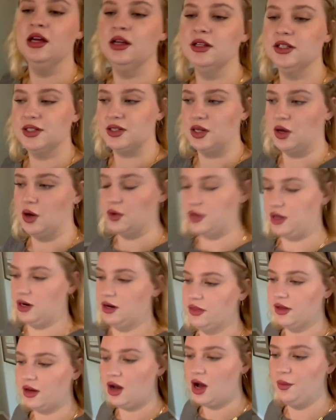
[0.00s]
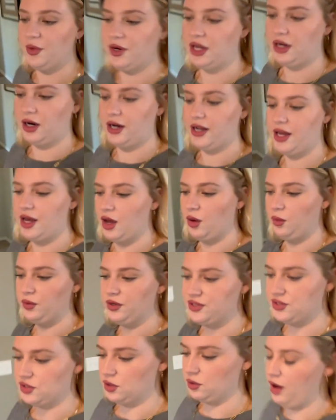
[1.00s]
So here in the common area, we
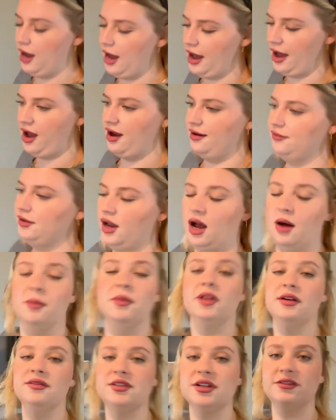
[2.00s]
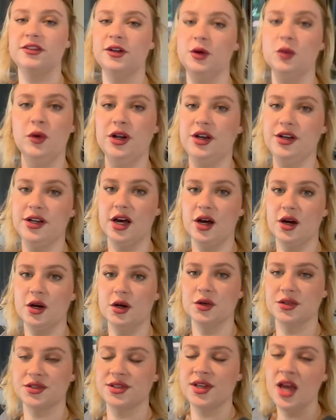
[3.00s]
do have a couple of different
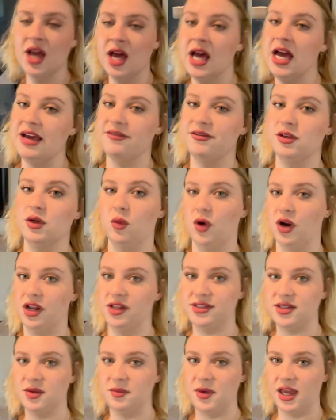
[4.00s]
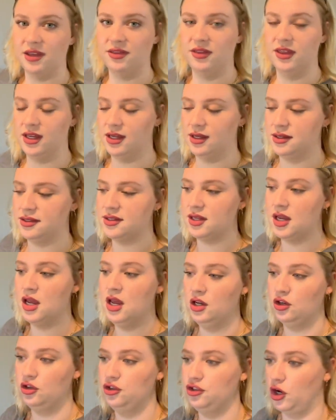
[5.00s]
windows. If you wanted to make this
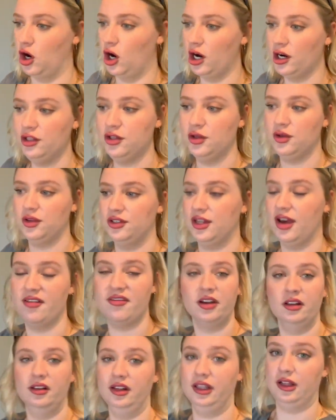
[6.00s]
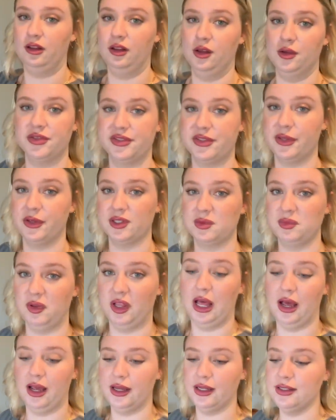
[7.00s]
dark, you could definitely close those
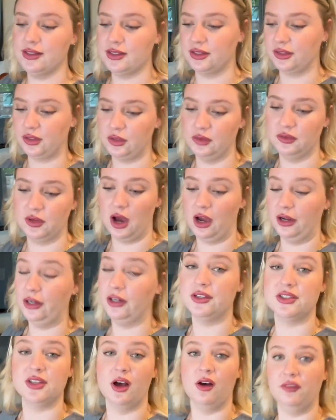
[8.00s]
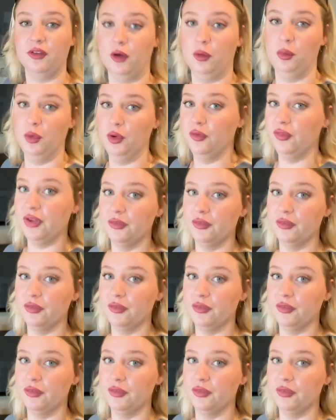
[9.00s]
blinds and you've got yourself a movie